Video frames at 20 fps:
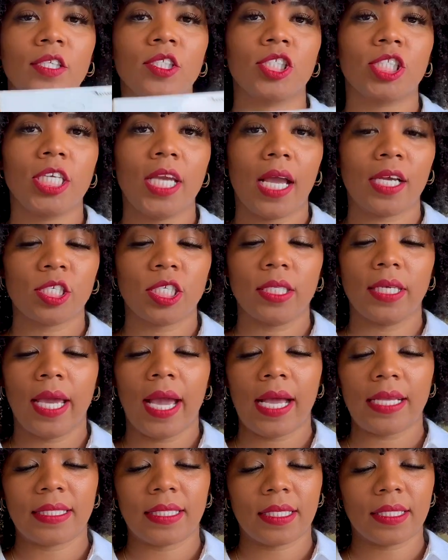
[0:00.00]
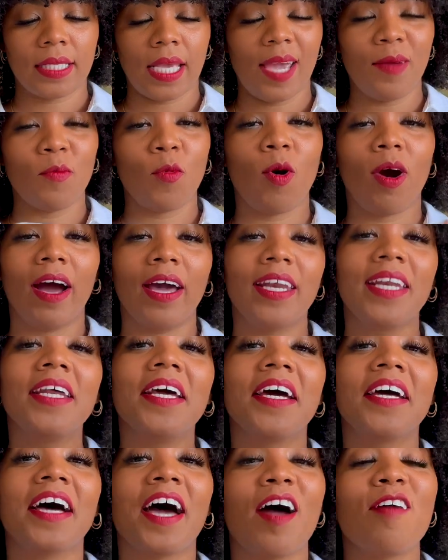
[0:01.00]
She actually has the same one.
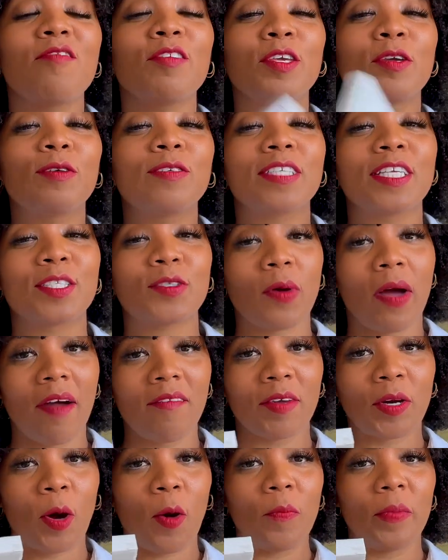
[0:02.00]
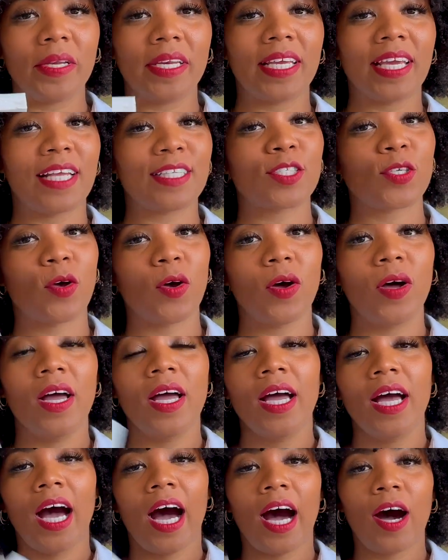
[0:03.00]
I haven't used it, so I haven't opened it yet, so
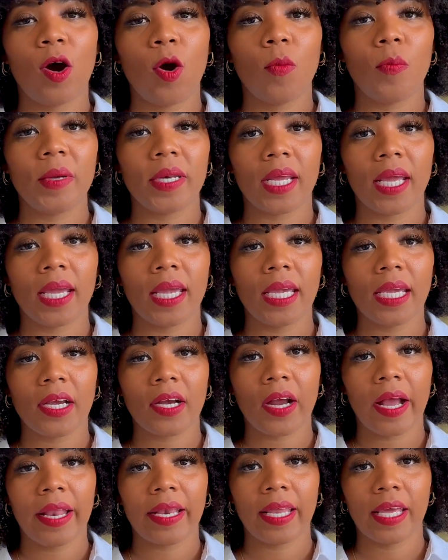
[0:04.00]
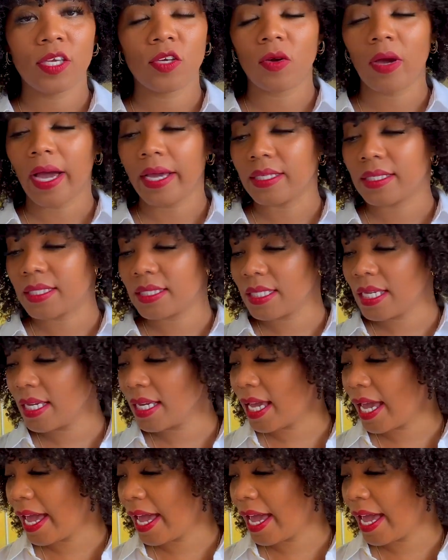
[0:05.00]
I'll open it here and let you guys see.